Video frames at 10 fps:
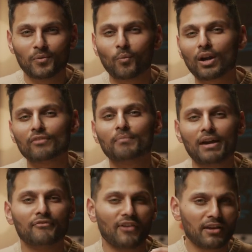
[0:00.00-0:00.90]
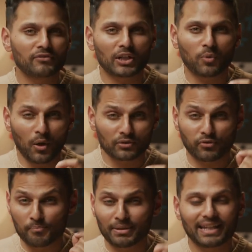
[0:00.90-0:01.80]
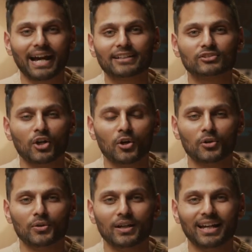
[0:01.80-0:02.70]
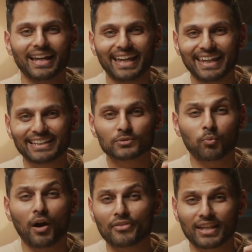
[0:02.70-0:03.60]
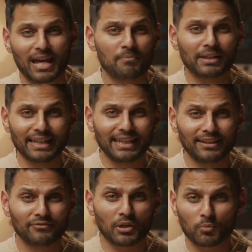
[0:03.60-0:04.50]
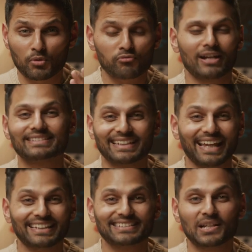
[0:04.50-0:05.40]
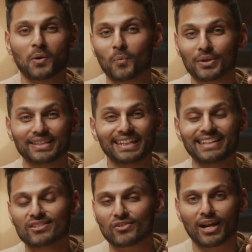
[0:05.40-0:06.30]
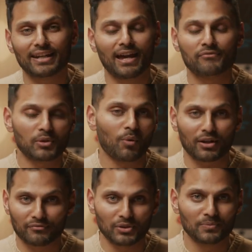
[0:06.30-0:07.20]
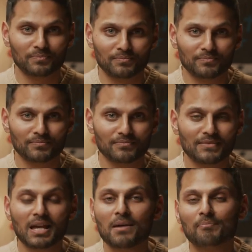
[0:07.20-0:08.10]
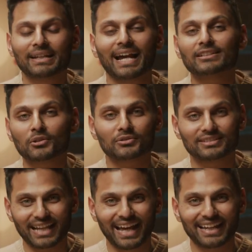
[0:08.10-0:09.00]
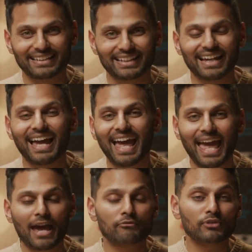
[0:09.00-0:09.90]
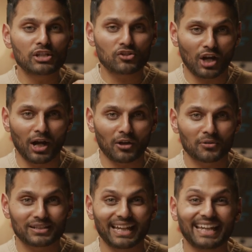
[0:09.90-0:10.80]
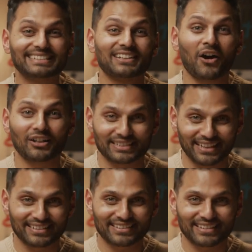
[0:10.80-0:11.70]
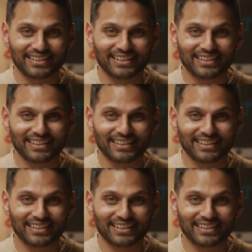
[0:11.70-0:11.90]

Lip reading: One of my favorite quotes from Picasso is one that I believe will resonate with each and every one of you. Picasso said, "Every child is an artist.